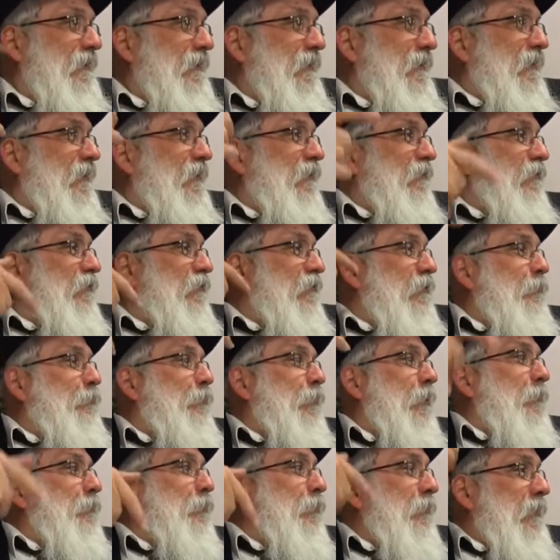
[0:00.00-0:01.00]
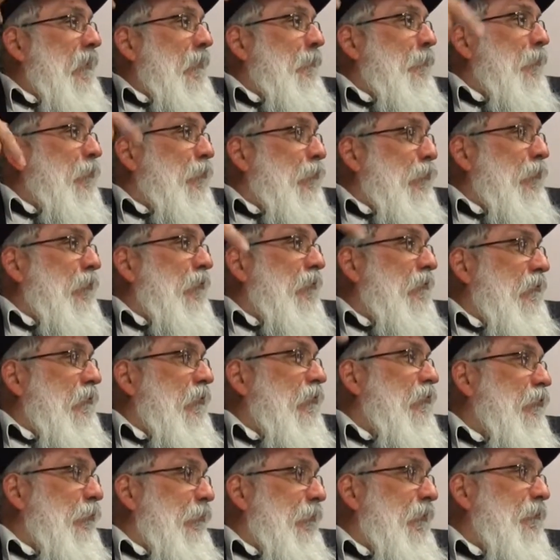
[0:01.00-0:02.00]
gives the people an
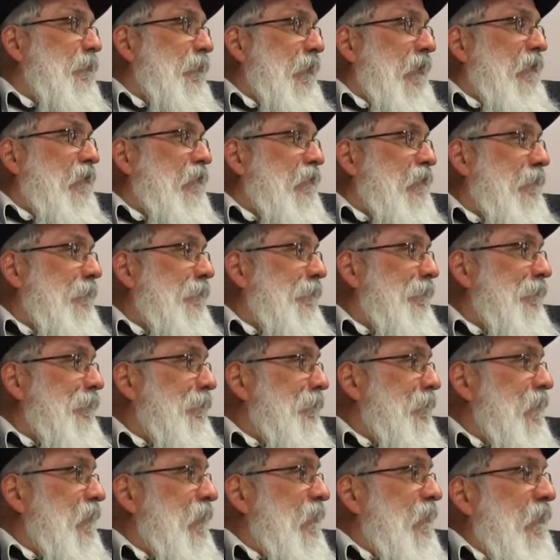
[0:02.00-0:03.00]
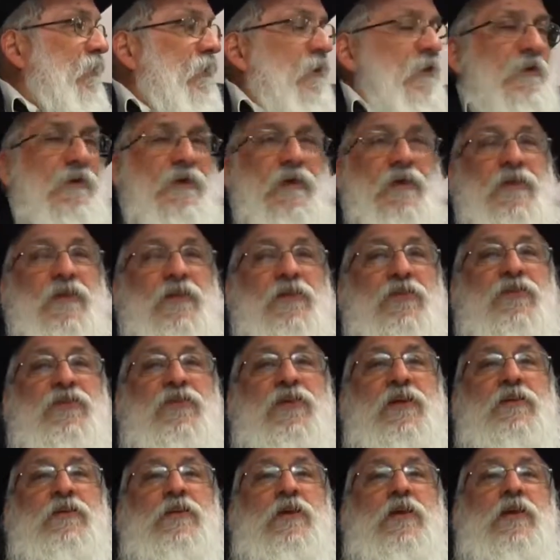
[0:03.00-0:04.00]
opportunity to repent. They're going to
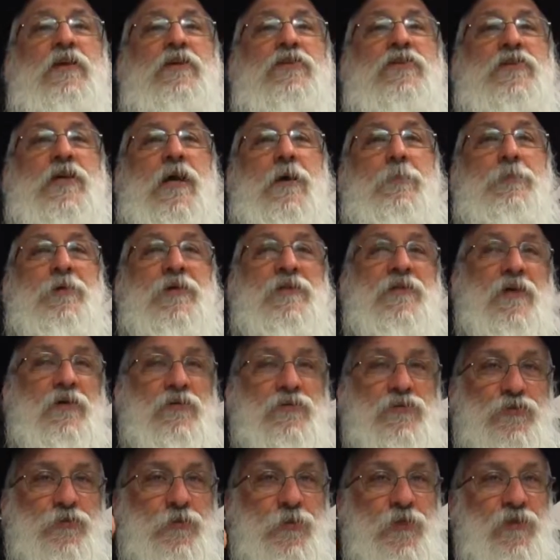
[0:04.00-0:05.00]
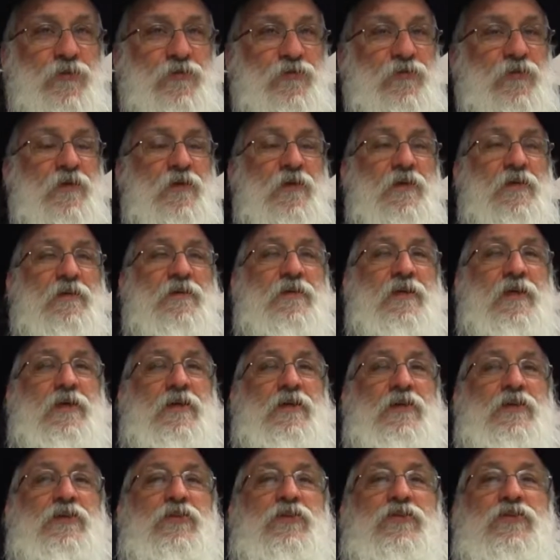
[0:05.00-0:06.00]
see Noach chopping down trees. They're
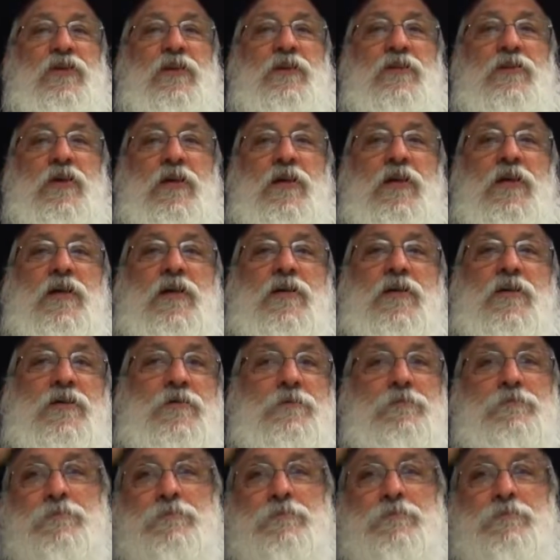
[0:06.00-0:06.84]
going to see Noach